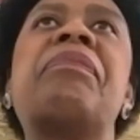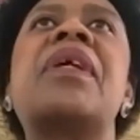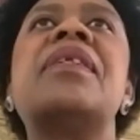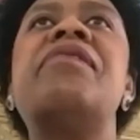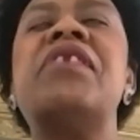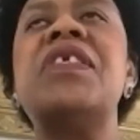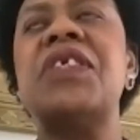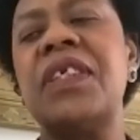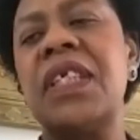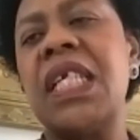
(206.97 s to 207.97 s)

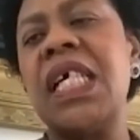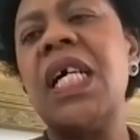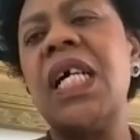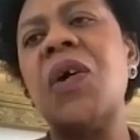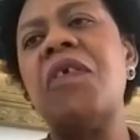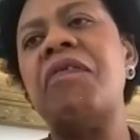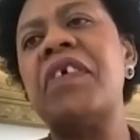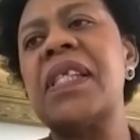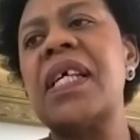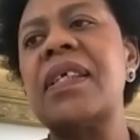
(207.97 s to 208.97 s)
division of a
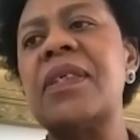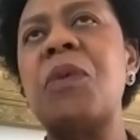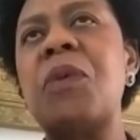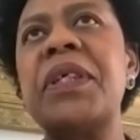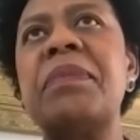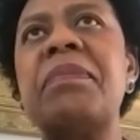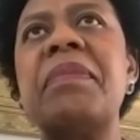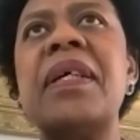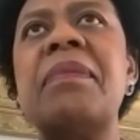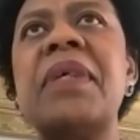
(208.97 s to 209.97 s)
Standard Corporate
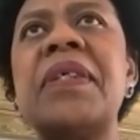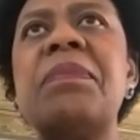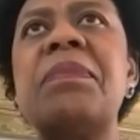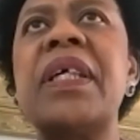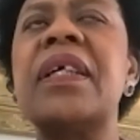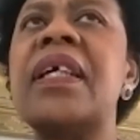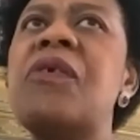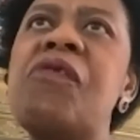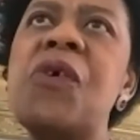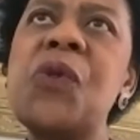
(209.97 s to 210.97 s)
and Merchant Bank. And
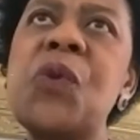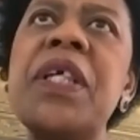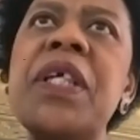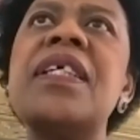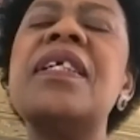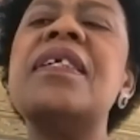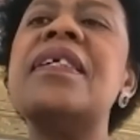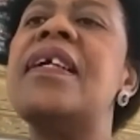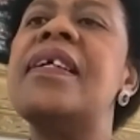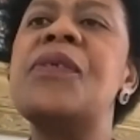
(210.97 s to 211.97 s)
of course,
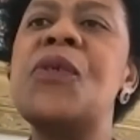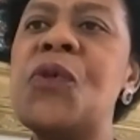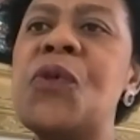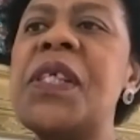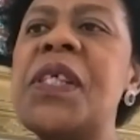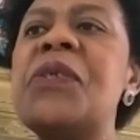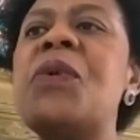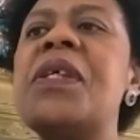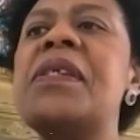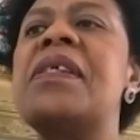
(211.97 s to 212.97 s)
Wendy, as usual, she
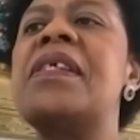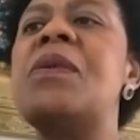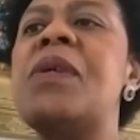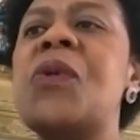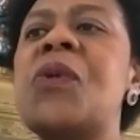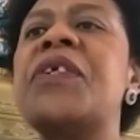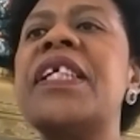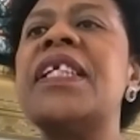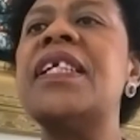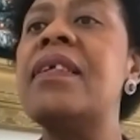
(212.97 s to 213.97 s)
was
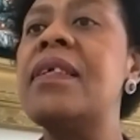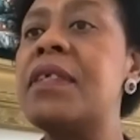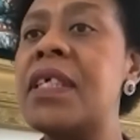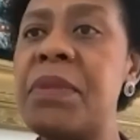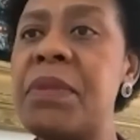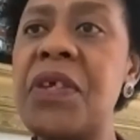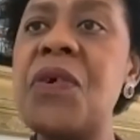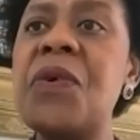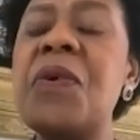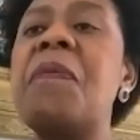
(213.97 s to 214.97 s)
already an
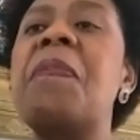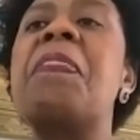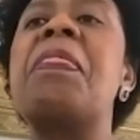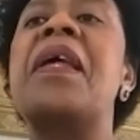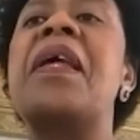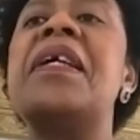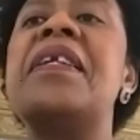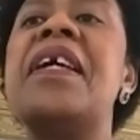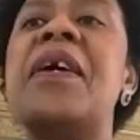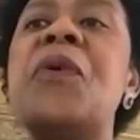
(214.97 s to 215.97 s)
entrepreneur in
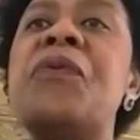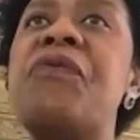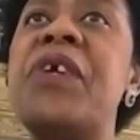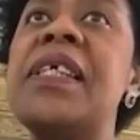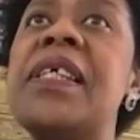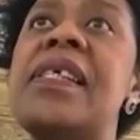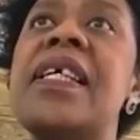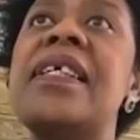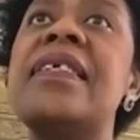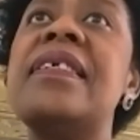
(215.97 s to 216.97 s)
her own right,
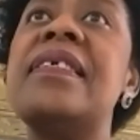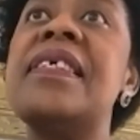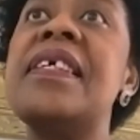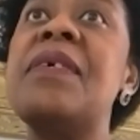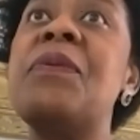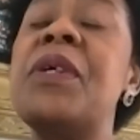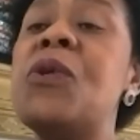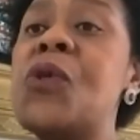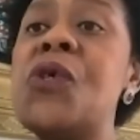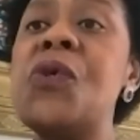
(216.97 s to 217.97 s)
and we
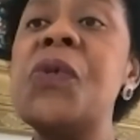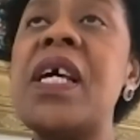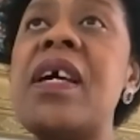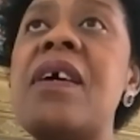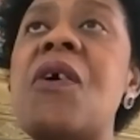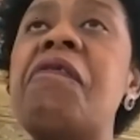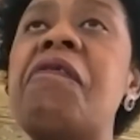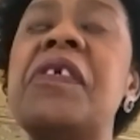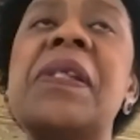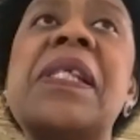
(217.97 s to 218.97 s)
used to use her
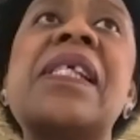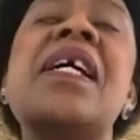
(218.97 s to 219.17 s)
office.